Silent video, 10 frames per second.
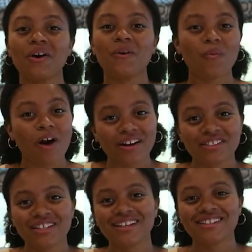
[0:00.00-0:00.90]

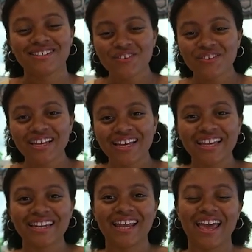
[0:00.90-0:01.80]
watching, tuning
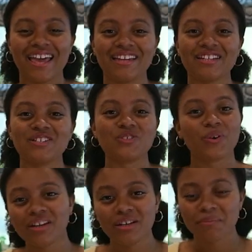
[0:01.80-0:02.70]
in, and
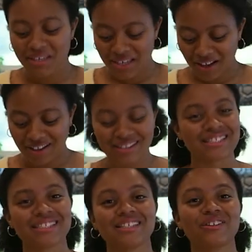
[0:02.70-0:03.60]
joining me on
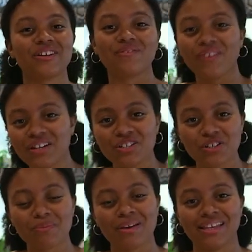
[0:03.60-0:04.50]
this little
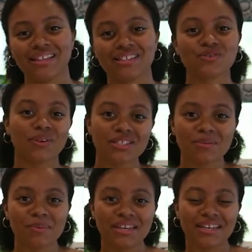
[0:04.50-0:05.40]
adventure making this
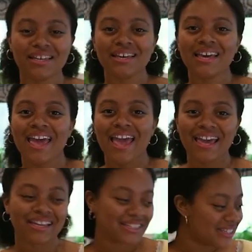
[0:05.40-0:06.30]
recipe,
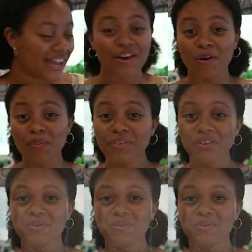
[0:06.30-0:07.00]
and I hope that you